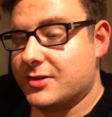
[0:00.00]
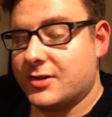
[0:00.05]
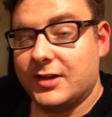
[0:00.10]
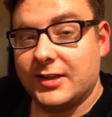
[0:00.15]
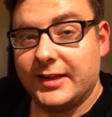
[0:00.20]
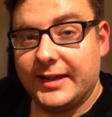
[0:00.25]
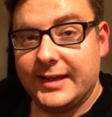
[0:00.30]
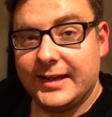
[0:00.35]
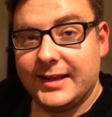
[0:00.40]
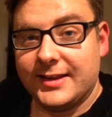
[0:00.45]

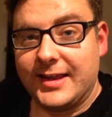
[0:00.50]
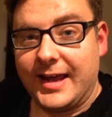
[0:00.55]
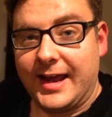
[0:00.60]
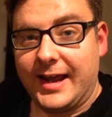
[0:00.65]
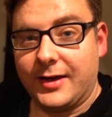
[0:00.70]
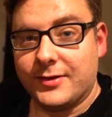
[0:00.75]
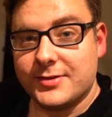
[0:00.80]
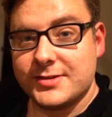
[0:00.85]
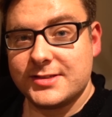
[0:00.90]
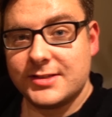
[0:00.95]
cleaning the
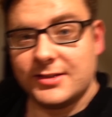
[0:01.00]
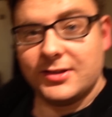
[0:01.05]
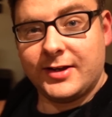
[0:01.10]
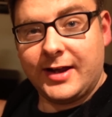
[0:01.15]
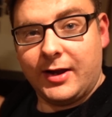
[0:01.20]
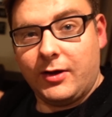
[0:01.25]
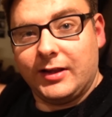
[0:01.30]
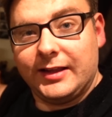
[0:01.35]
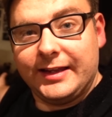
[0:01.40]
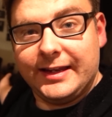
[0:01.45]
house. Look
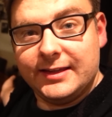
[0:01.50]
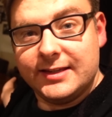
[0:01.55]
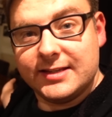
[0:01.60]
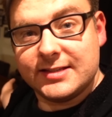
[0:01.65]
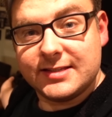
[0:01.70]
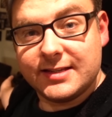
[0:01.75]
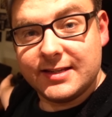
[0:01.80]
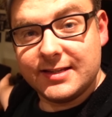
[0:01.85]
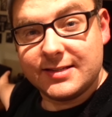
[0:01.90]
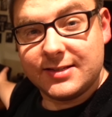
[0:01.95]
how clean
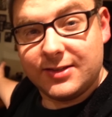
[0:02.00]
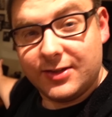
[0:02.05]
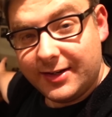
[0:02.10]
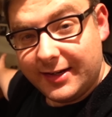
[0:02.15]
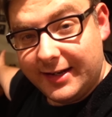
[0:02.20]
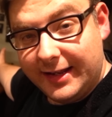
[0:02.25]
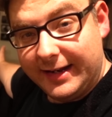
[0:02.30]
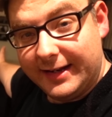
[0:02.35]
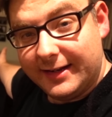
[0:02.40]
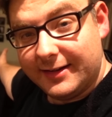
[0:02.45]
this is. Look
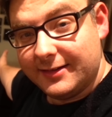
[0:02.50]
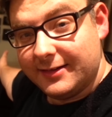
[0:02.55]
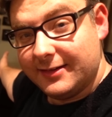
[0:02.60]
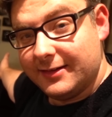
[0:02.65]
at it.